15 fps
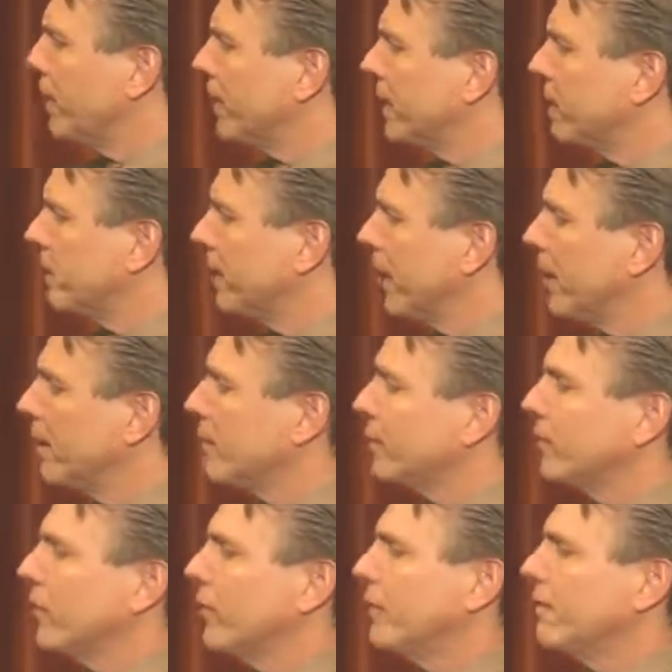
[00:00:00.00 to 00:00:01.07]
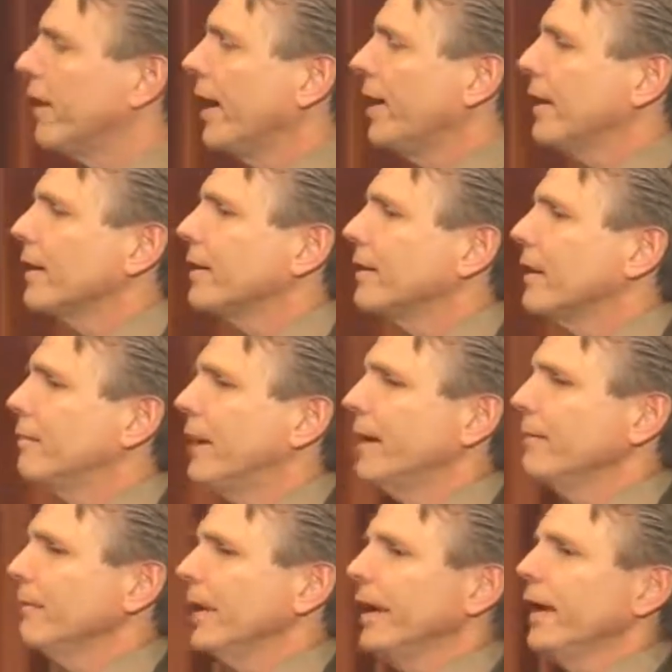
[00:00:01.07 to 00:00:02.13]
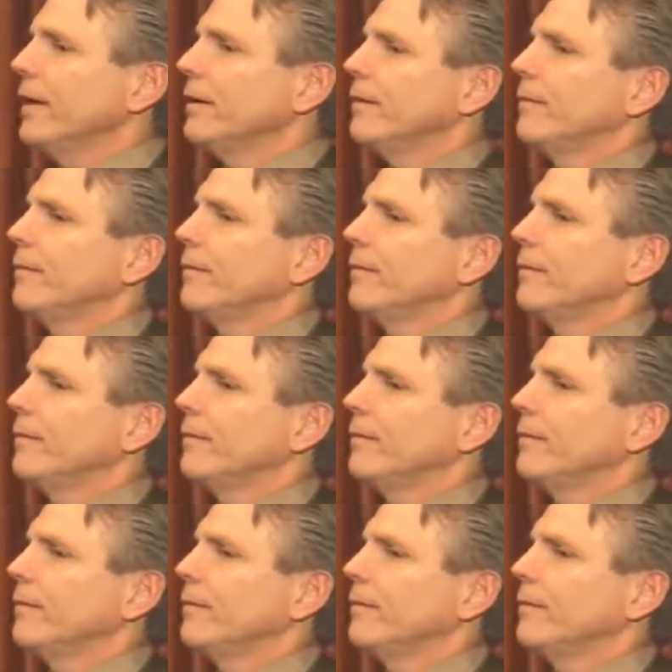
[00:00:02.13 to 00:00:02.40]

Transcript: me their names if you are right about man.